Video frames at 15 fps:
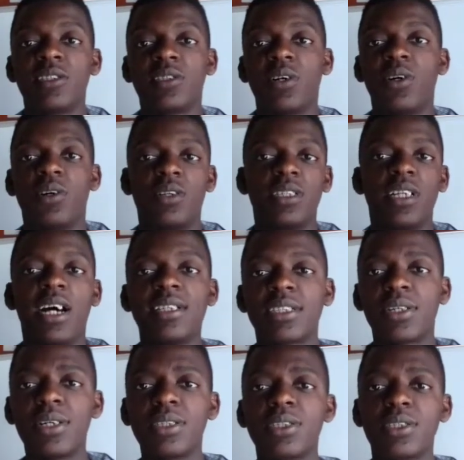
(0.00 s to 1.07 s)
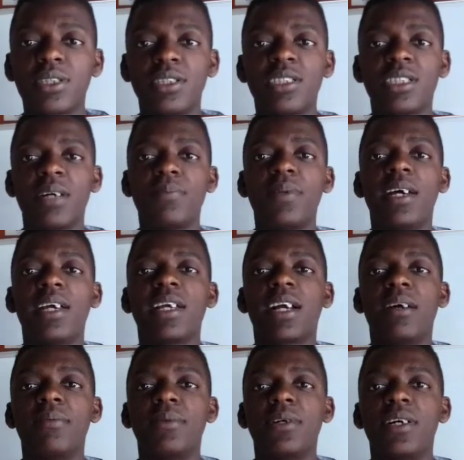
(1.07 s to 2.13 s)
So, as cortisol is supplying
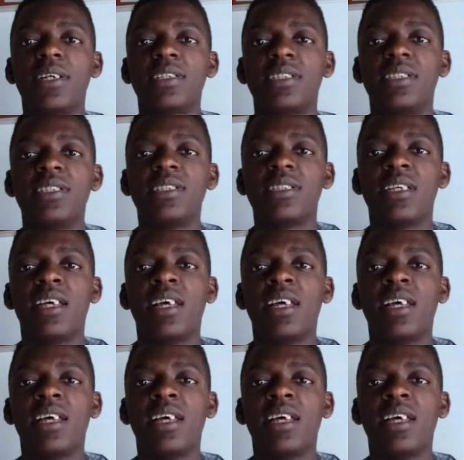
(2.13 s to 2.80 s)
amino acids,